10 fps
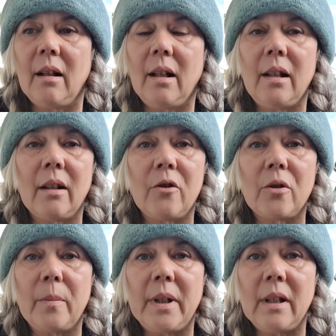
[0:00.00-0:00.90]
a yarn
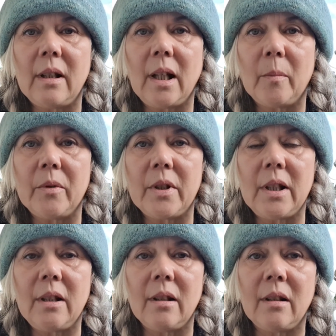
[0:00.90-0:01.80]
shop in
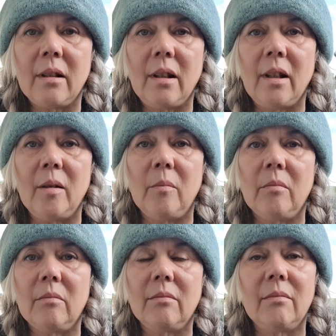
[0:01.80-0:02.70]
Aberdeen.
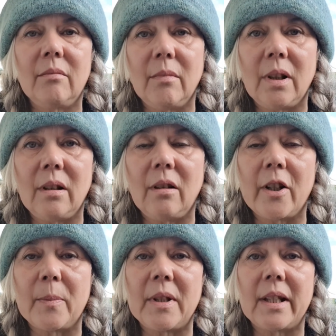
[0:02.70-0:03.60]
My
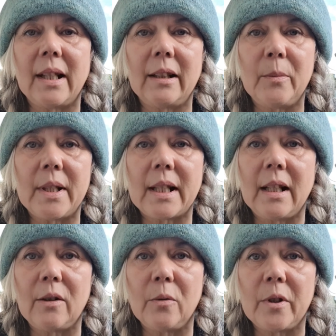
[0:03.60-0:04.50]
husband sadly was
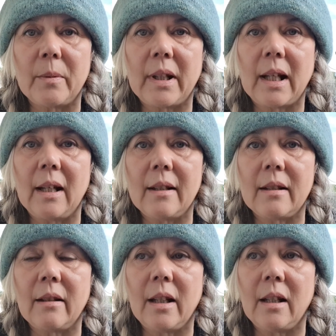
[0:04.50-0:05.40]
diagnosed with
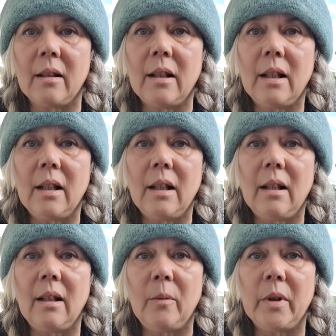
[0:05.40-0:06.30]
cancer then,
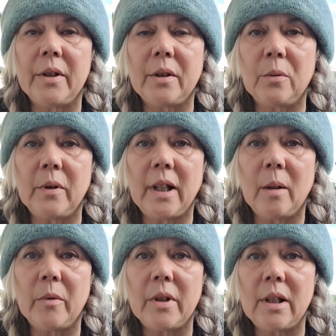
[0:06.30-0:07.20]
and we had to go to
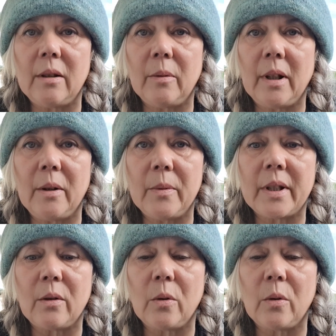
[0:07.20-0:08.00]
Aberdeen while he was in